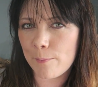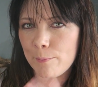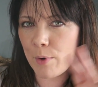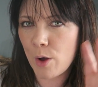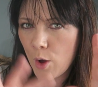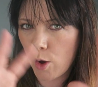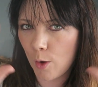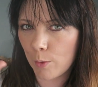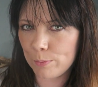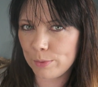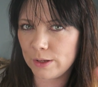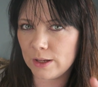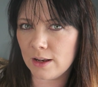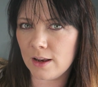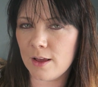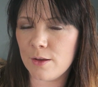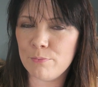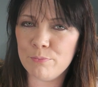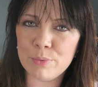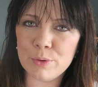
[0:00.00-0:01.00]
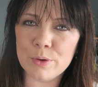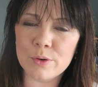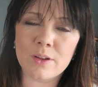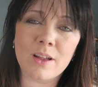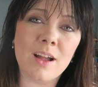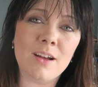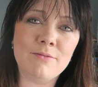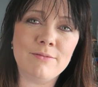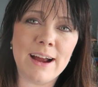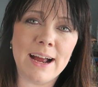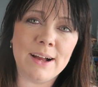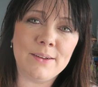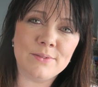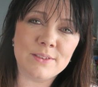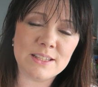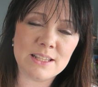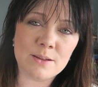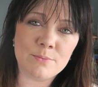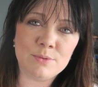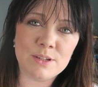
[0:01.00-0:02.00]
popular book around
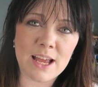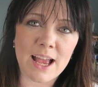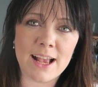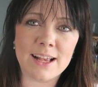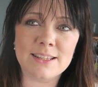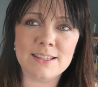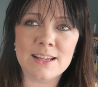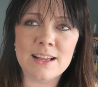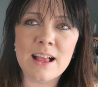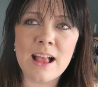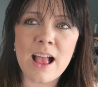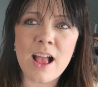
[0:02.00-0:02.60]
the subject.